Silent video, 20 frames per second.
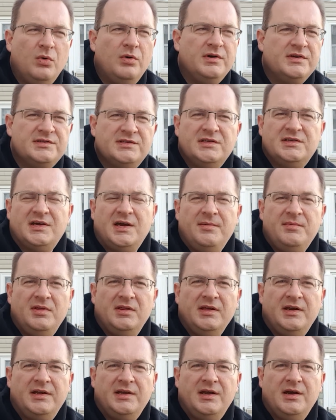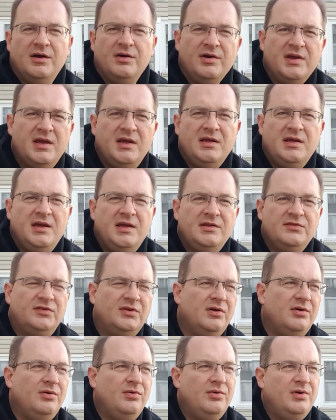is it time to let it go? And
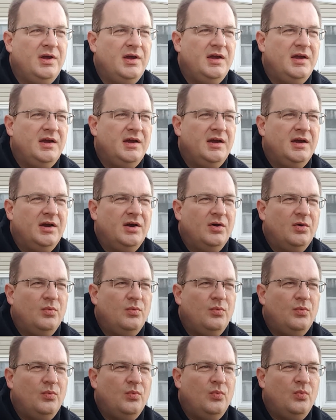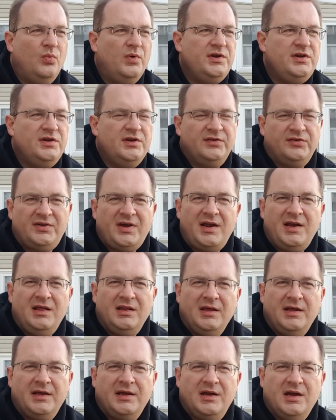so when you decide to
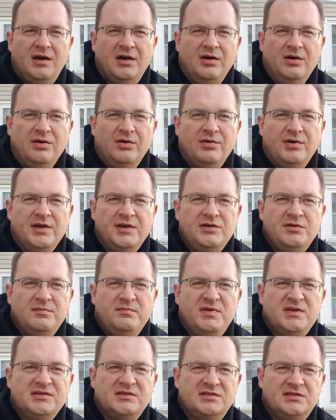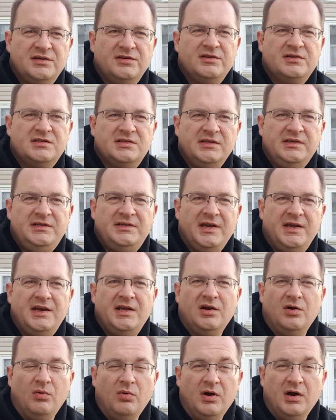let it go and you've been seriously
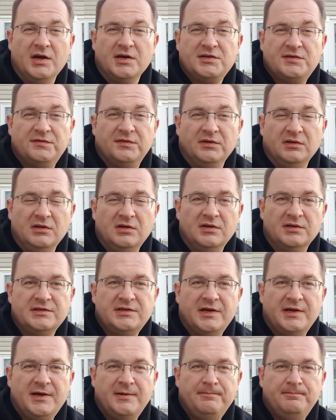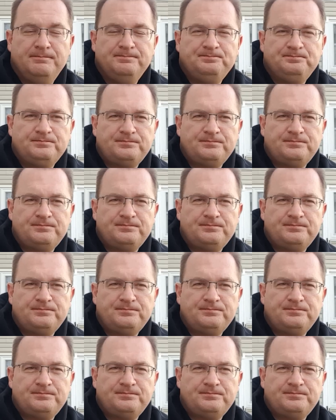dating a watch for a long time,